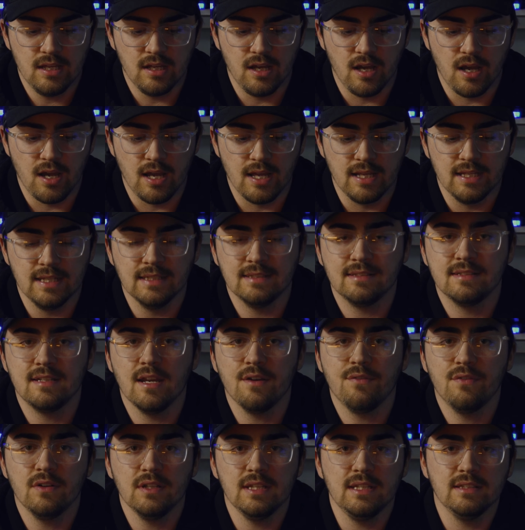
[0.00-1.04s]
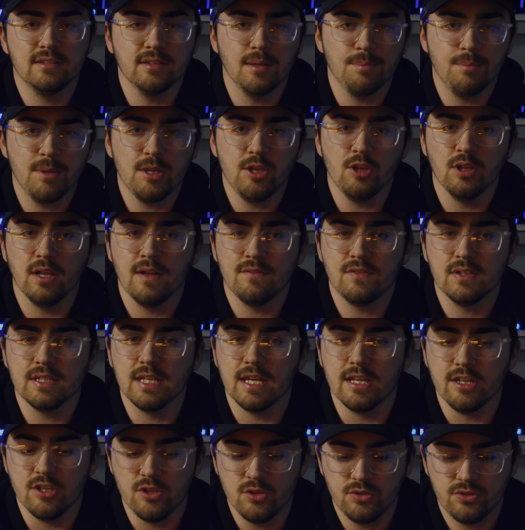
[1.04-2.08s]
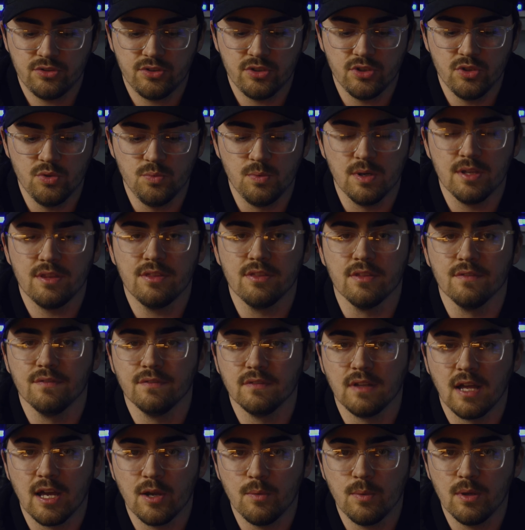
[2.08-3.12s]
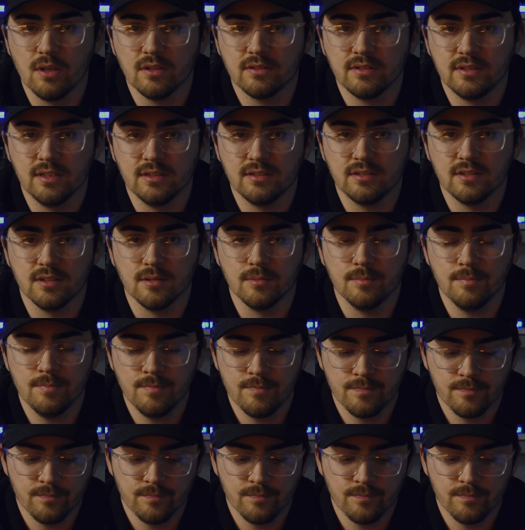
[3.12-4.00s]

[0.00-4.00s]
It's definitely something you'll have to get used to with the flywheel system,